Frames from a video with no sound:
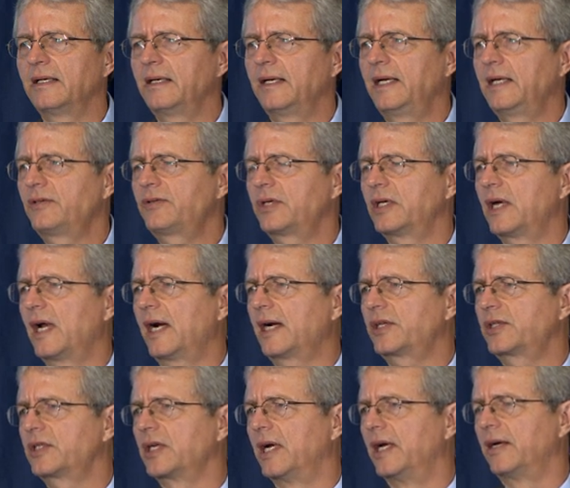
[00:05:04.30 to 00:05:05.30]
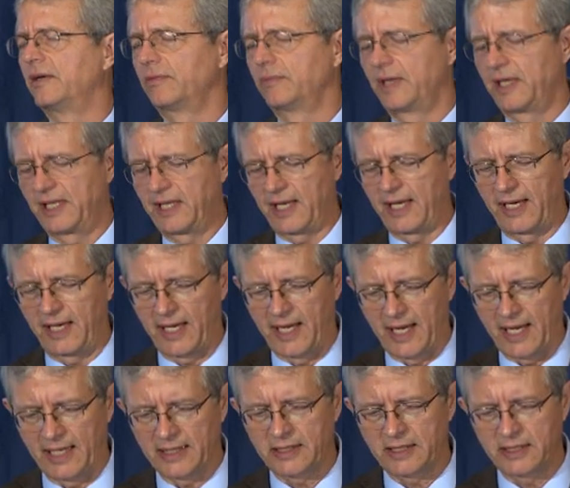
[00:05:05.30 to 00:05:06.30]
introduction, we then
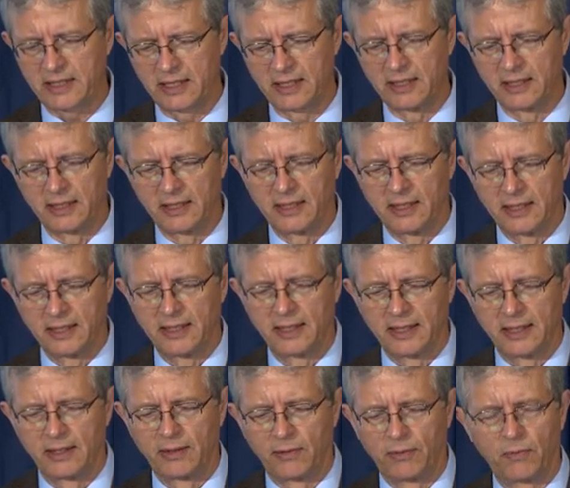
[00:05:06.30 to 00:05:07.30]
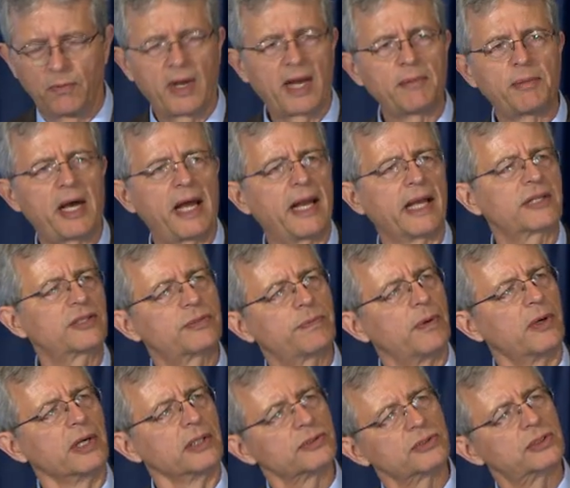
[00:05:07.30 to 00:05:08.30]
ask, what about
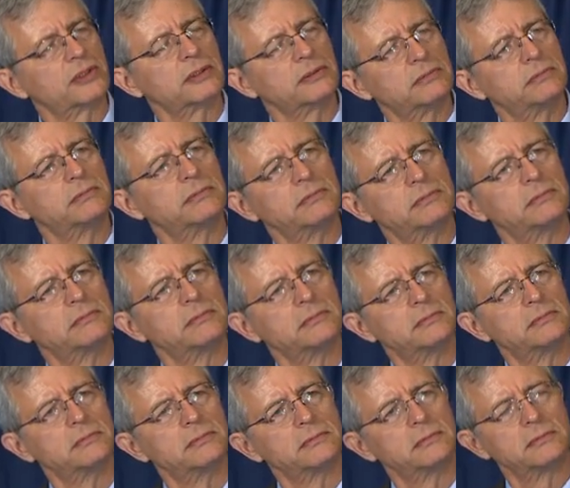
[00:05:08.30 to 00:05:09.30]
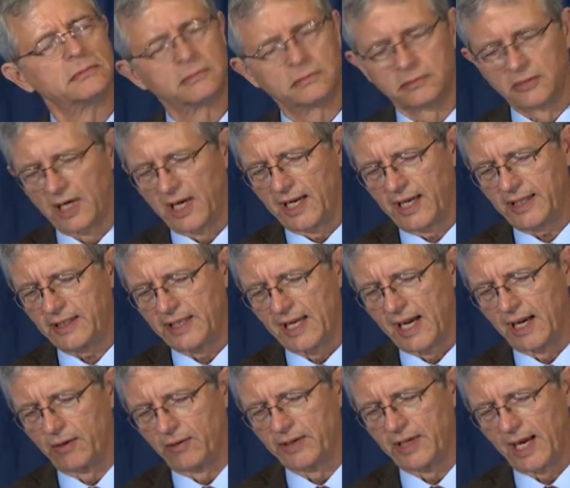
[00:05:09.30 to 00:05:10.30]
exports? Right
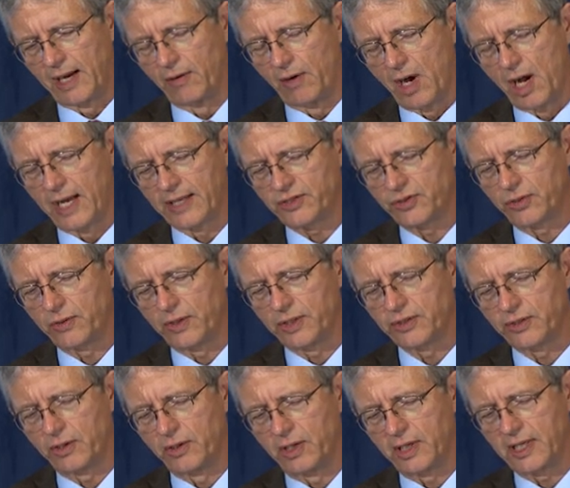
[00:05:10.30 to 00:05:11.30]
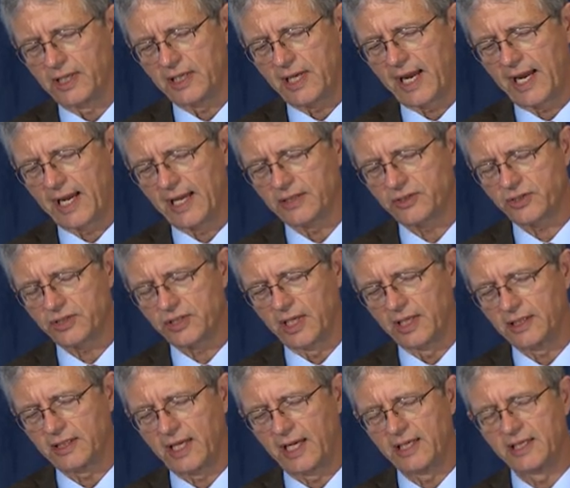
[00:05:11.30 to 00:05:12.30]
now, now Autor, Dorn, and
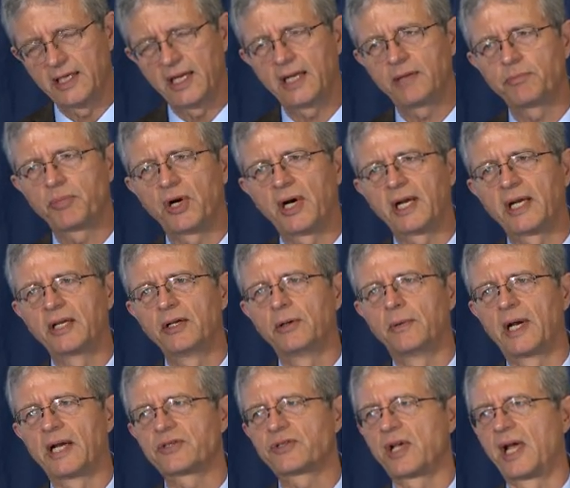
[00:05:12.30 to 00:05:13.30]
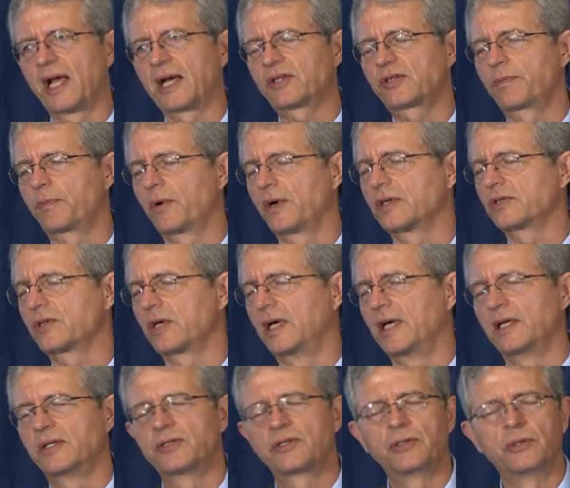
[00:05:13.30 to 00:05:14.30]
Hanson, they did bring U.S. exports
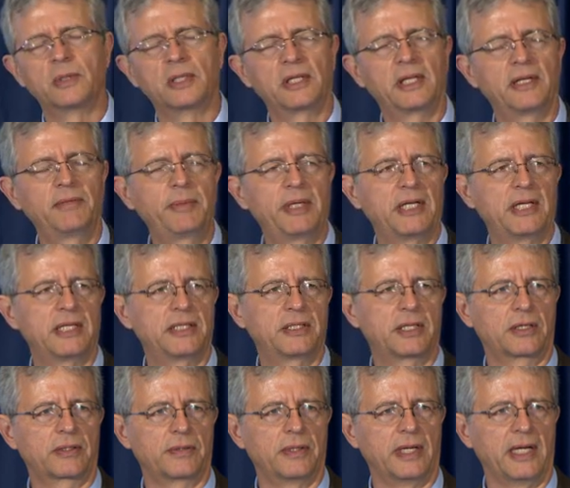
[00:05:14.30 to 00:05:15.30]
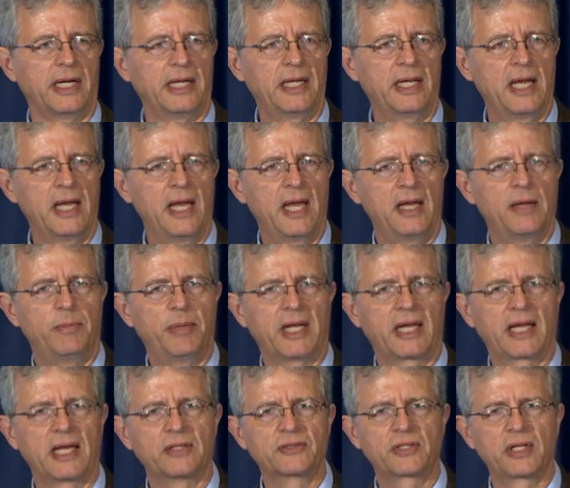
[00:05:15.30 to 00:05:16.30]
in to a limited degree
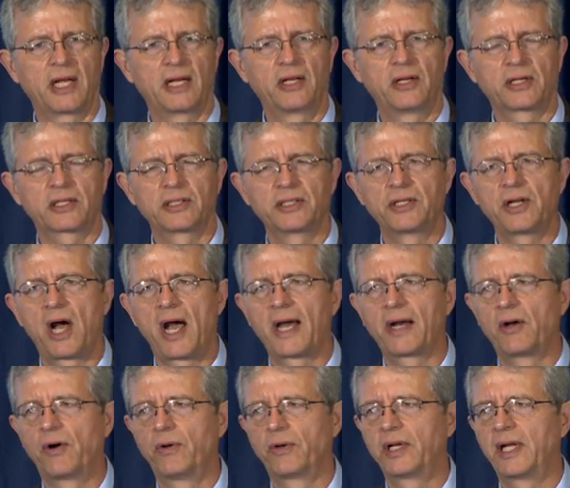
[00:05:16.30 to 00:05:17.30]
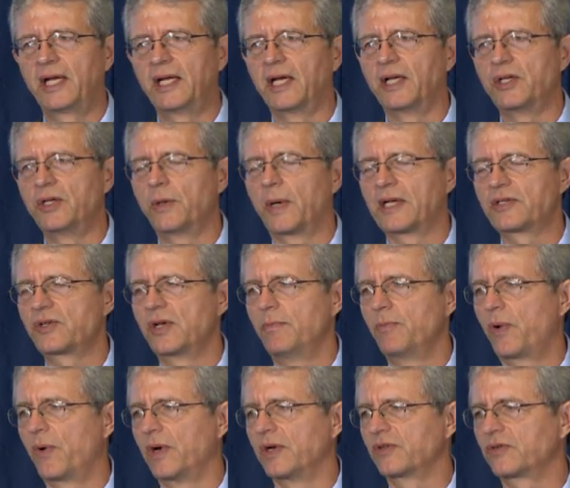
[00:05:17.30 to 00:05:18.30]
because they looked not only at U.S.
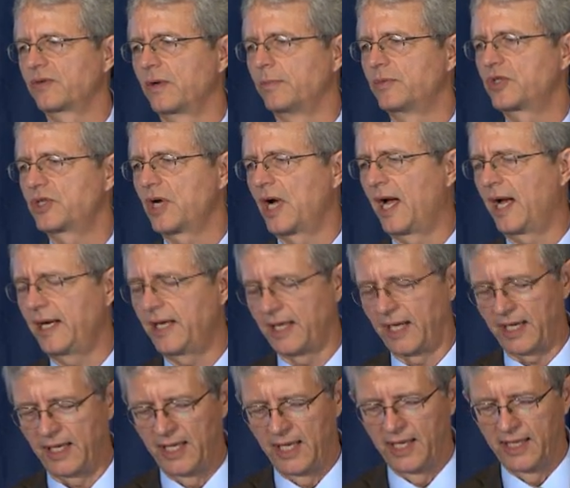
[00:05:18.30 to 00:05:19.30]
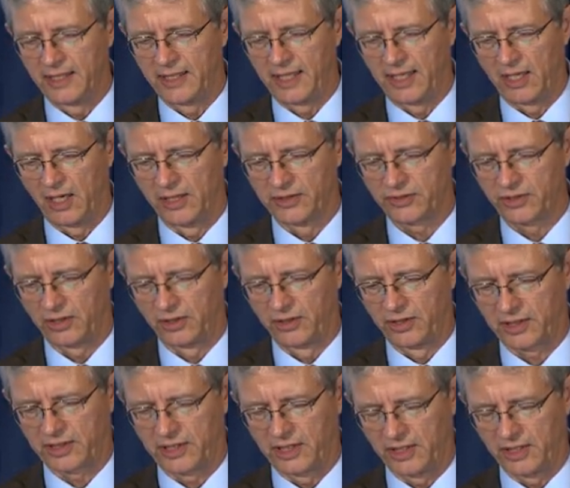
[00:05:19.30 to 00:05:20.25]
imports from China, they also looked